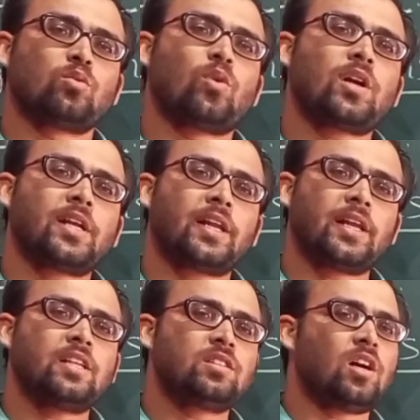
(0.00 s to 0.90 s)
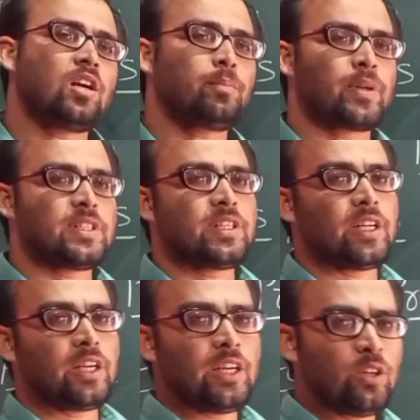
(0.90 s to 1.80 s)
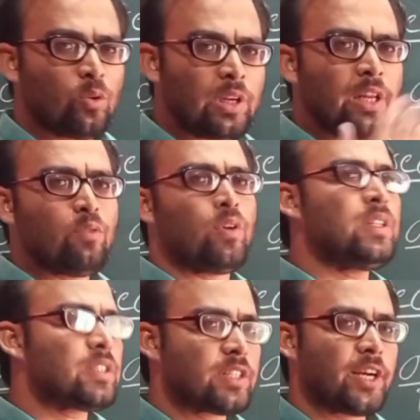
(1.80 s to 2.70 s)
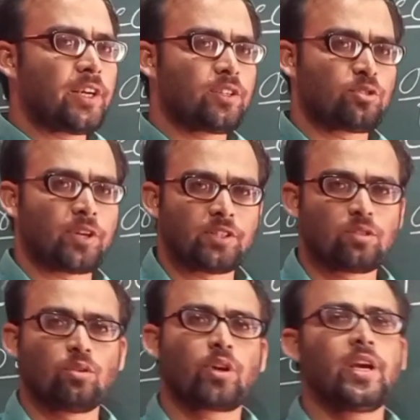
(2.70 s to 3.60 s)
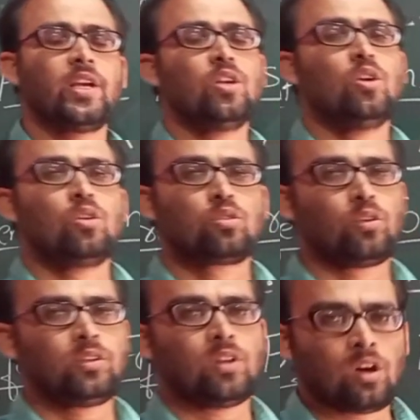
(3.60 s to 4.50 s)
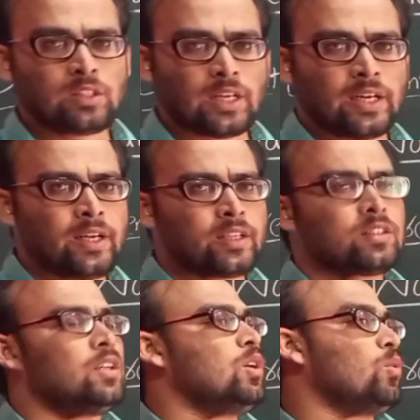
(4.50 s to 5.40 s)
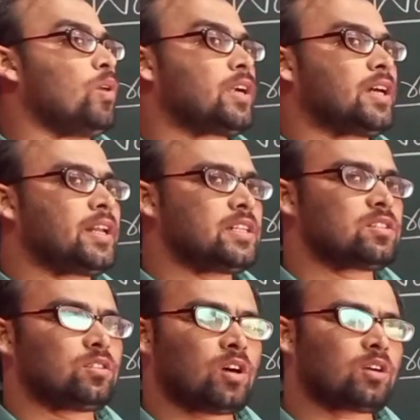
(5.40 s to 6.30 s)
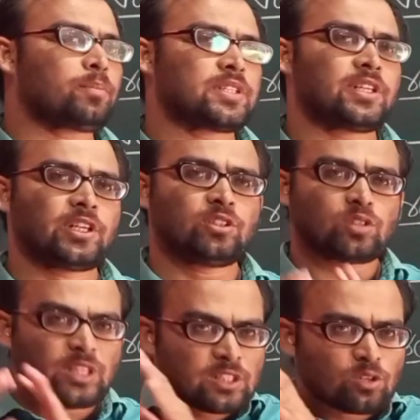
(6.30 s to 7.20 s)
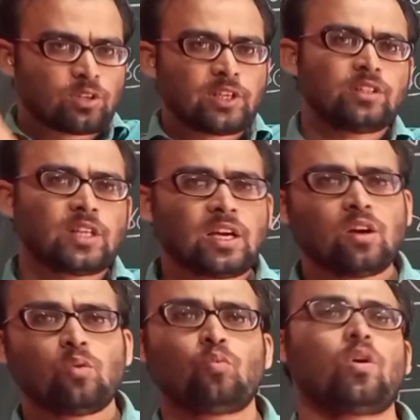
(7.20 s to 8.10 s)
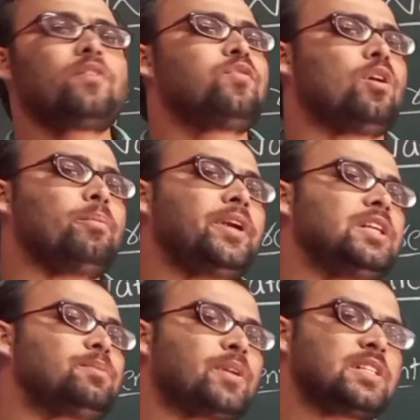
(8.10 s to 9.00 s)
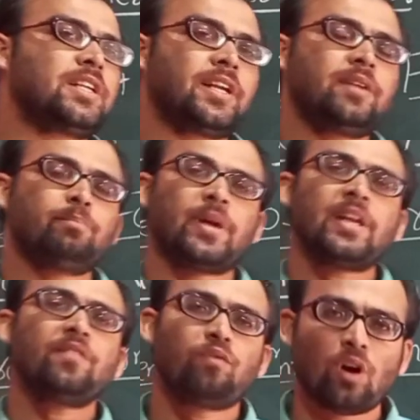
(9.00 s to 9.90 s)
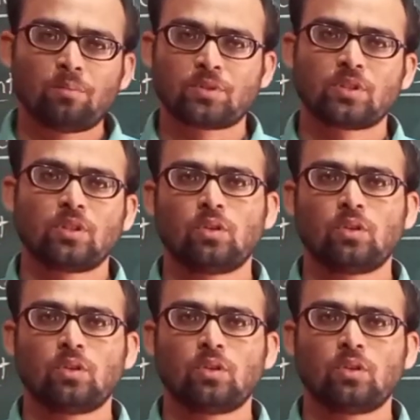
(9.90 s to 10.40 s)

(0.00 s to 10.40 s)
water is not present in only one state, students. Okay, so on the earth, water is not present is only in the one form. It is present in many forms.